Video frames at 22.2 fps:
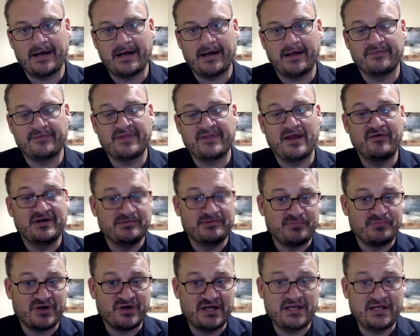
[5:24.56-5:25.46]
their
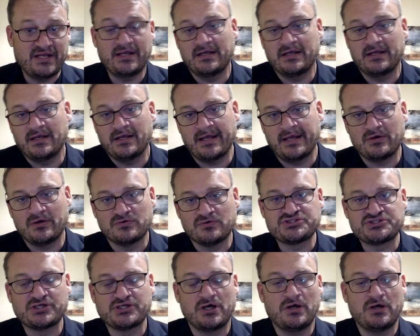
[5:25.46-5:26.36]
inbreeding, and
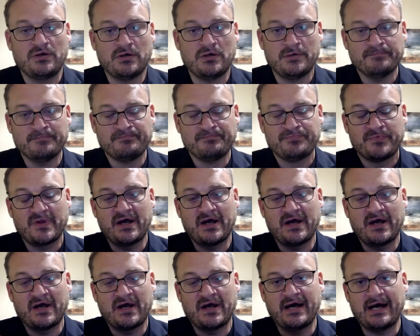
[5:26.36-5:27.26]
also
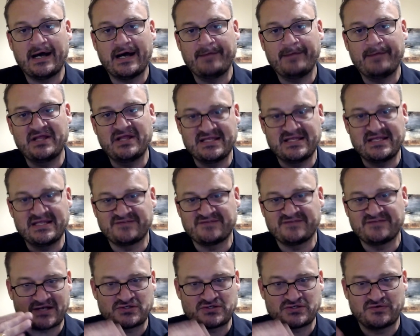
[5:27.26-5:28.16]
it's a
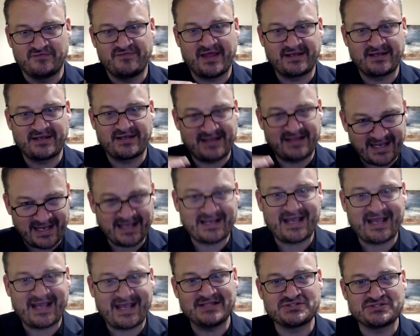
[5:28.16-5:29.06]
factor of they get
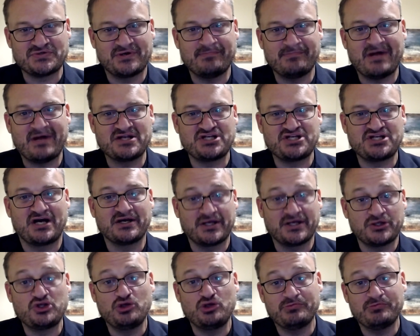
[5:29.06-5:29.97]
cancer at a much younger
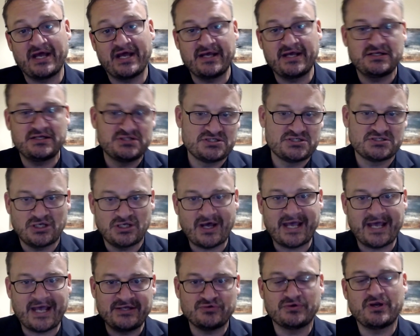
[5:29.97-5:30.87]
human age, 8
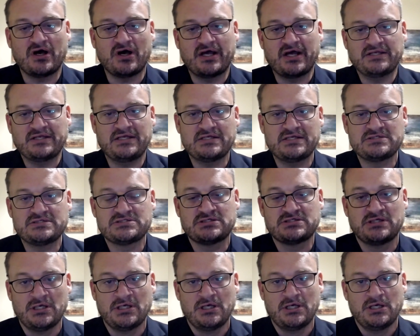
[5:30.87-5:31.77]
or 9 years.
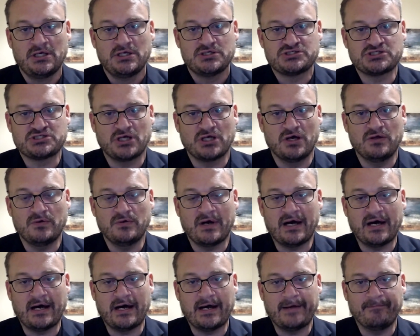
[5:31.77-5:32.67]
So
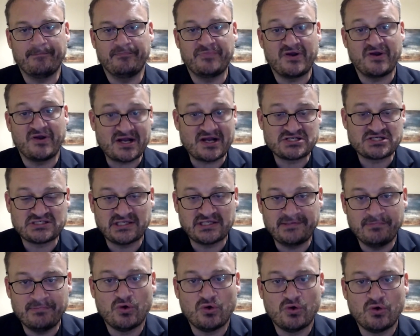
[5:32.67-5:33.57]
there are actually
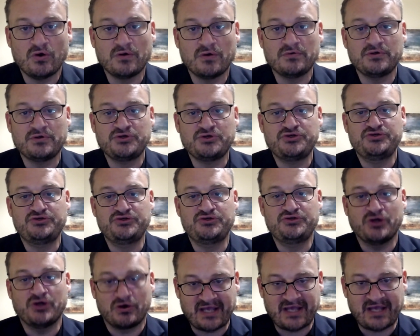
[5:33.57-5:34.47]
more
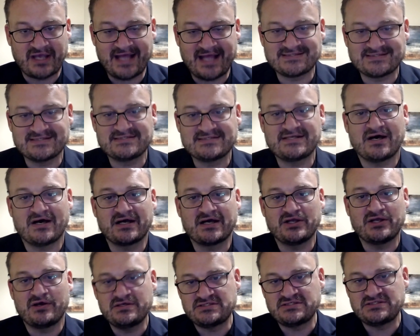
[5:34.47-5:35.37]
dog cancers
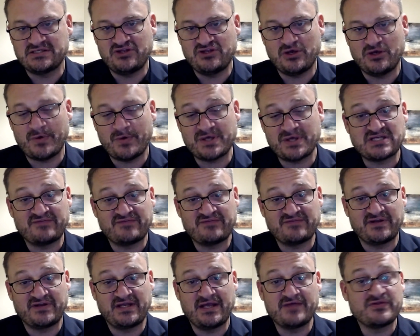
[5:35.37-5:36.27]
diagnosed in the US every
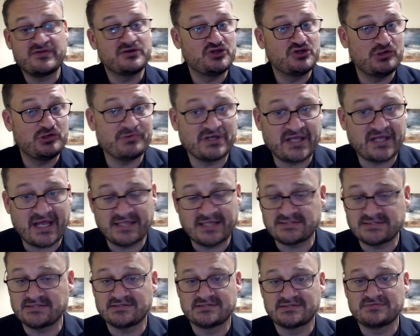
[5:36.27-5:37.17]
year than human cancers.